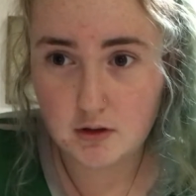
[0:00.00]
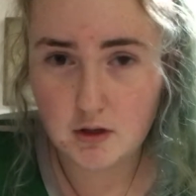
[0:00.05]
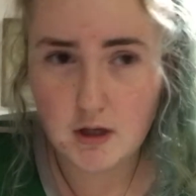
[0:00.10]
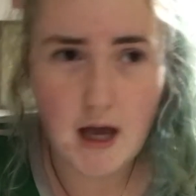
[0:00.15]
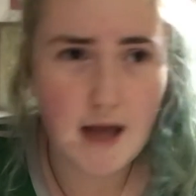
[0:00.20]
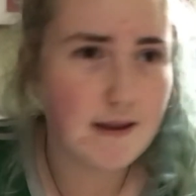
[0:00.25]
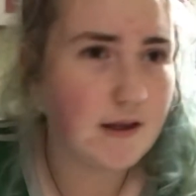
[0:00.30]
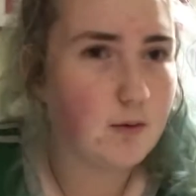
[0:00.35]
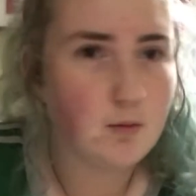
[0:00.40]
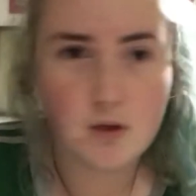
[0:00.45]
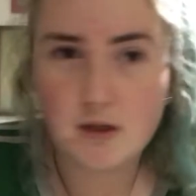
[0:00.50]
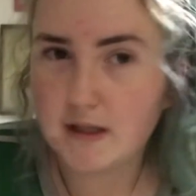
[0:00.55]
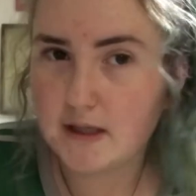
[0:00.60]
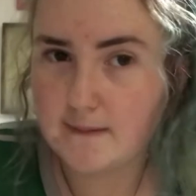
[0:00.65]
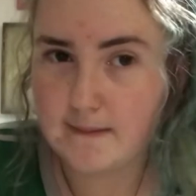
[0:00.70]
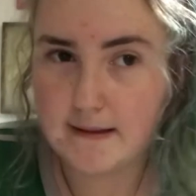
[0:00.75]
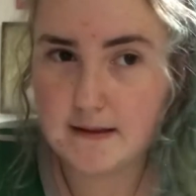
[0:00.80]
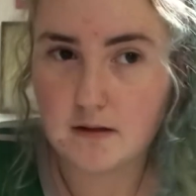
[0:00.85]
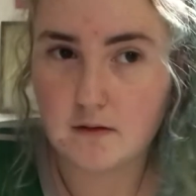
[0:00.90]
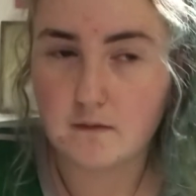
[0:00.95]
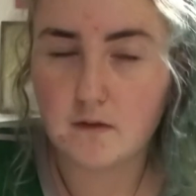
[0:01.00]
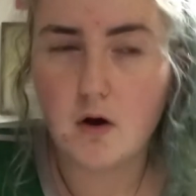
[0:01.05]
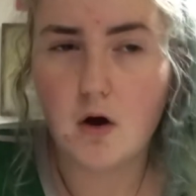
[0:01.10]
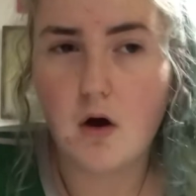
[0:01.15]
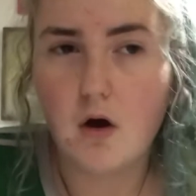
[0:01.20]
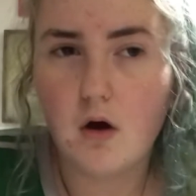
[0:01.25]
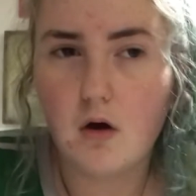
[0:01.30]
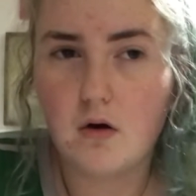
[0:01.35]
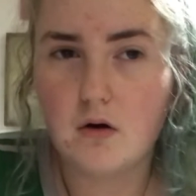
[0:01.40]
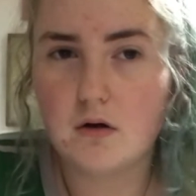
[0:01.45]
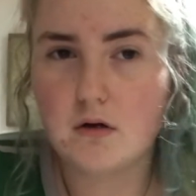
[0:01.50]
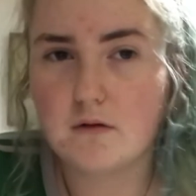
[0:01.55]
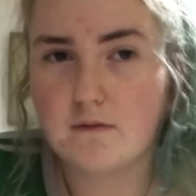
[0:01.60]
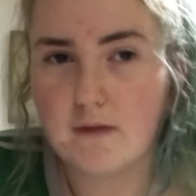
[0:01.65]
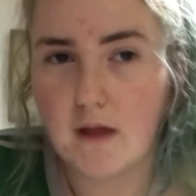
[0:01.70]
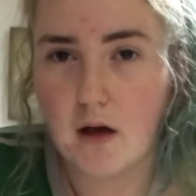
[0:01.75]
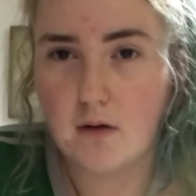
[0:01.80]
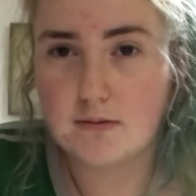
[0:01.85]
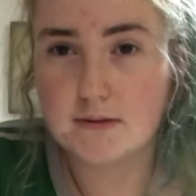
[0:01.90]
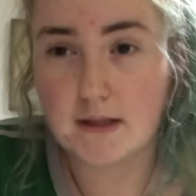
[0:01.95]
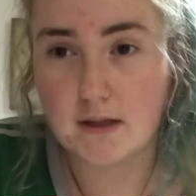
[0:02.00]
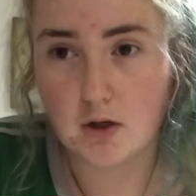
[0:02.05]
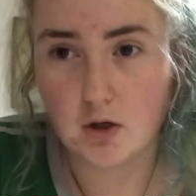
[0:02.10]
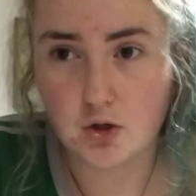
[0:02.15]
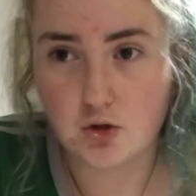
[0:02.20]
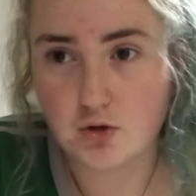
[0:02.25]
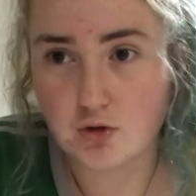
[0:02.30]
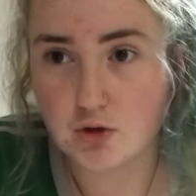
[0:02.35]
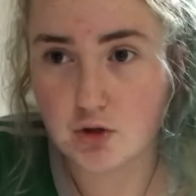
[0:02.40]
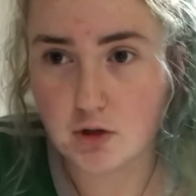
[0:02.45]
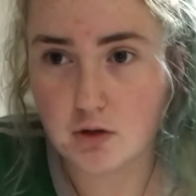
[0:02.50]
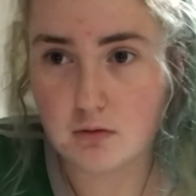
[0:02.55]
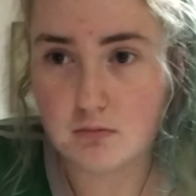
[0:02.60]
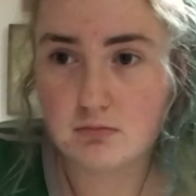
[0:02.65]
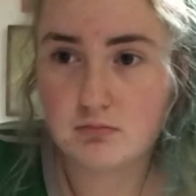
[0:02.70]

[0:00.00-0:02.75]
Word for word: And they weren't expensive. All of that was like 100 euro.